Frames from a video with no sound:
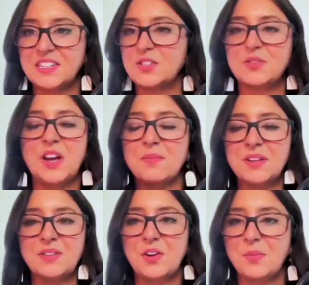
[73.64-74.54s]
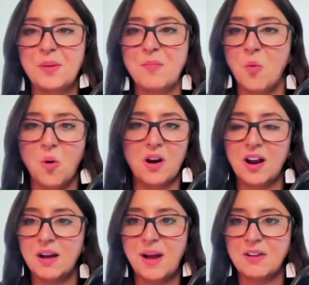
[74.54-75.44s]
So tell me a little bit more
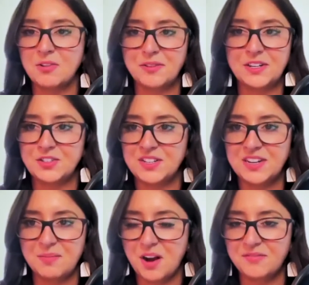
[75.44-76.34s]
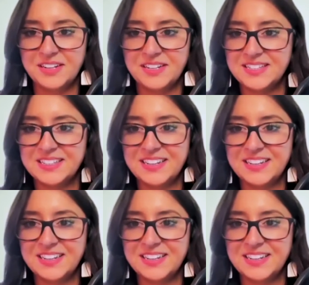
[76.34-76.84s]
about Careers In Nonprofits.